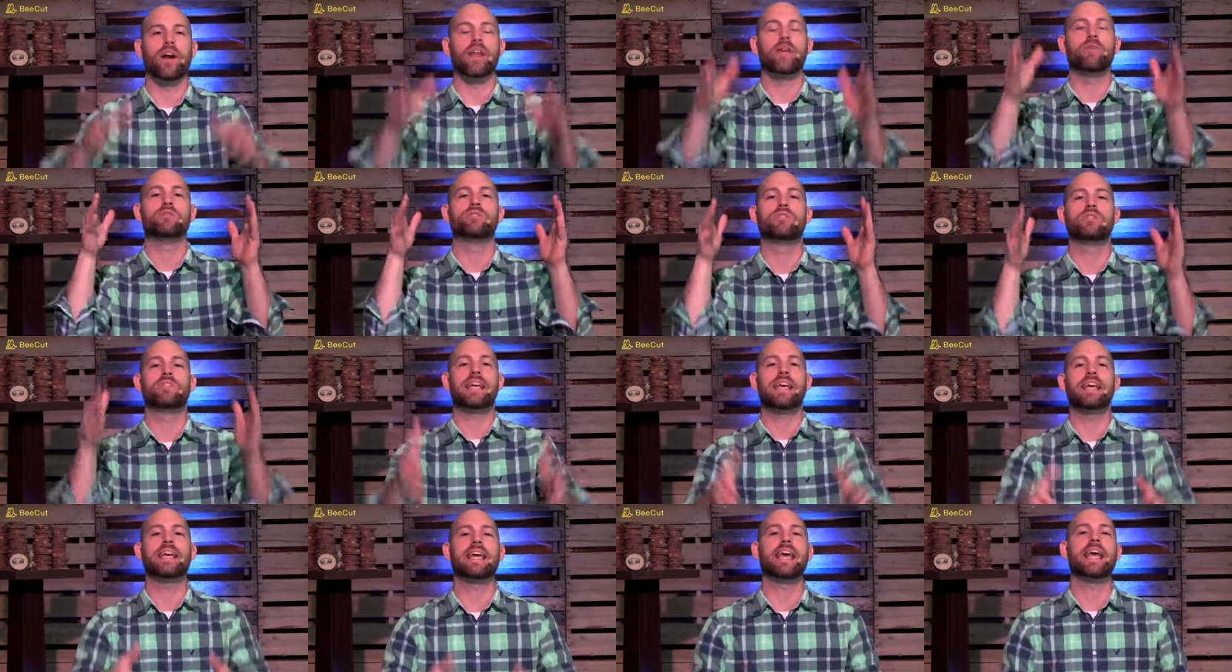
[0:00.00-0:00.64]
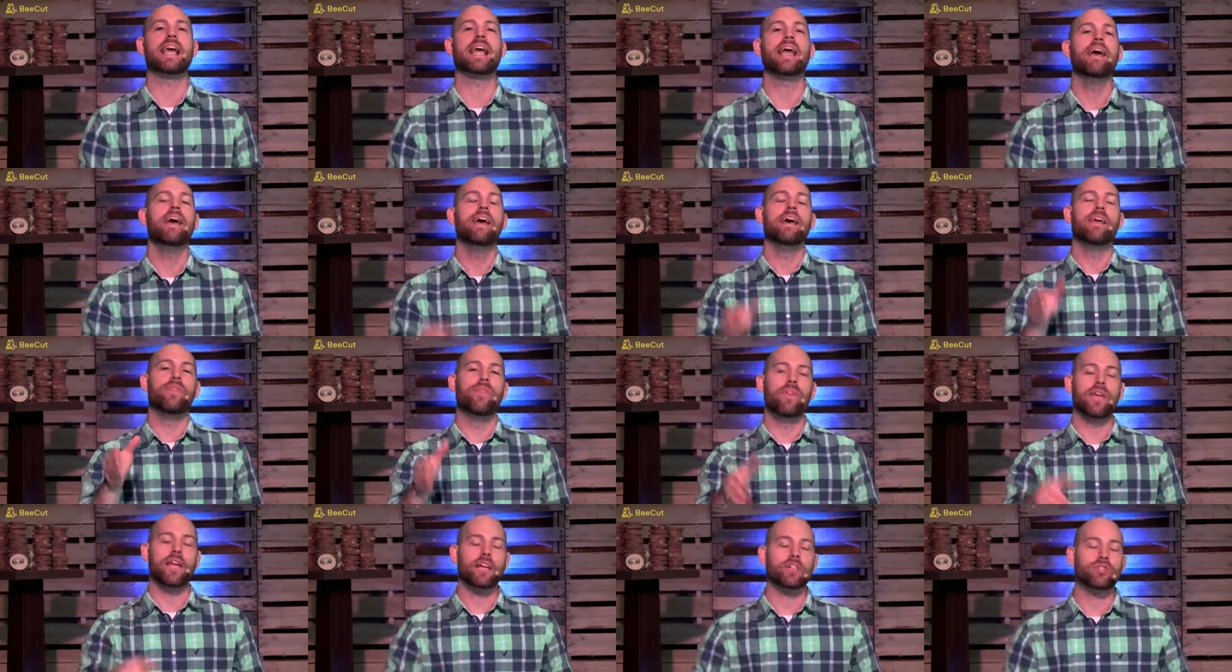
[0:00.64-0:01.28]
He was seeking
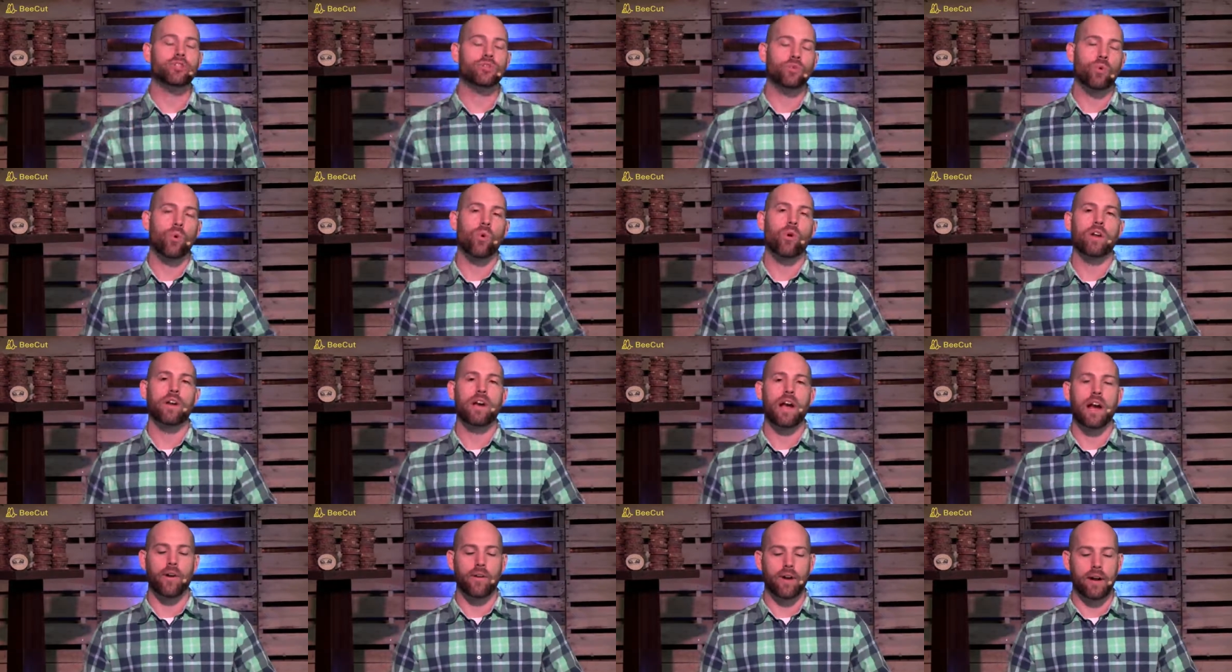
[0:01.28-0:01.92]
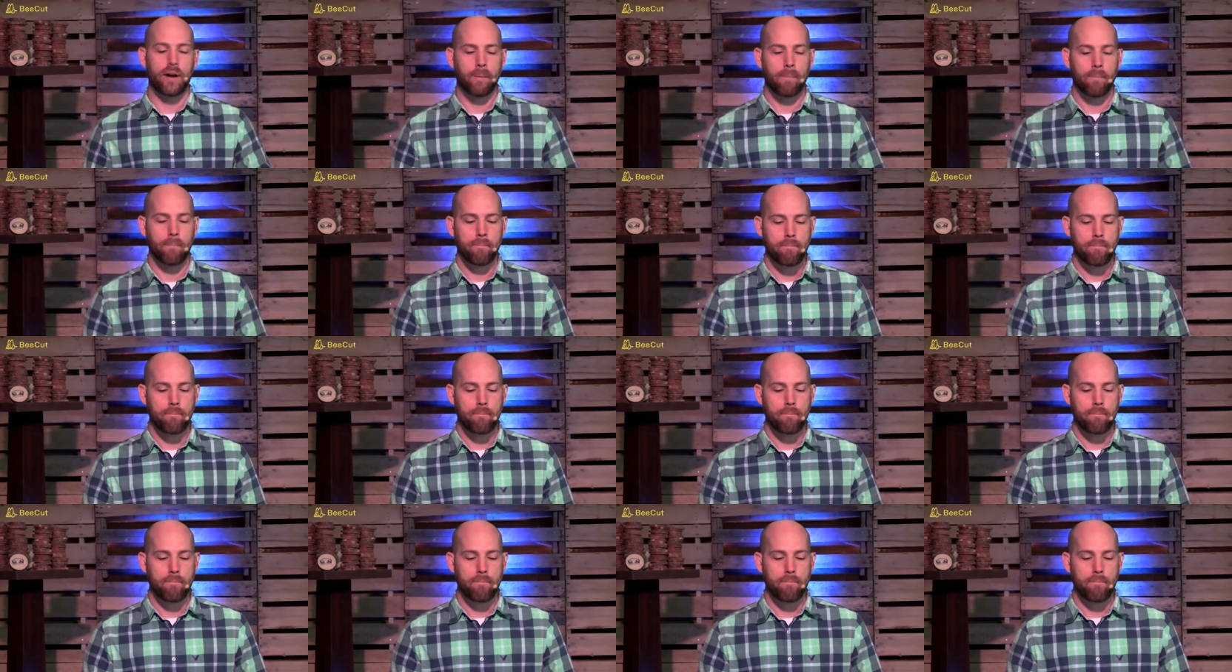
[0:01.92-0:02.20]
the extraordinary.